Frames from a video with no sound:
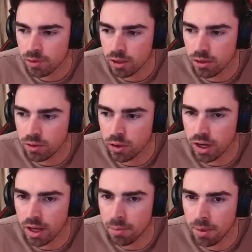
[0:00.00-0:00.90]
you've got to
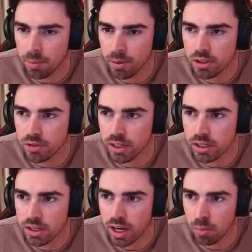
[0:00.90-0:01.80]
admit most of it
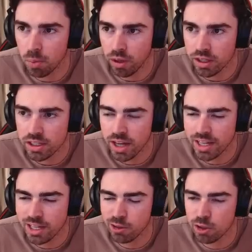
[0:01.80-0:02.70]
is kind of pointless. 9
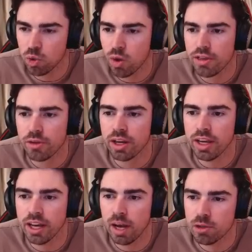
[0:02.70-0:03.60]
kills to 23
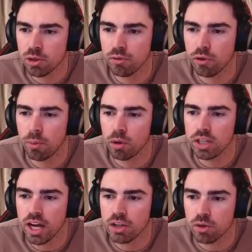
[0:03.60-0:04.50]
here. I'm just looking for a
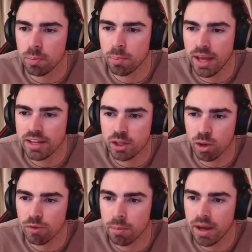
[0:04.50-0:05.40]
montage or a pentakill
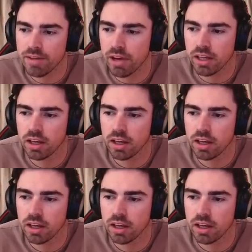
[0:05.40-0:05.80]
from beifeng.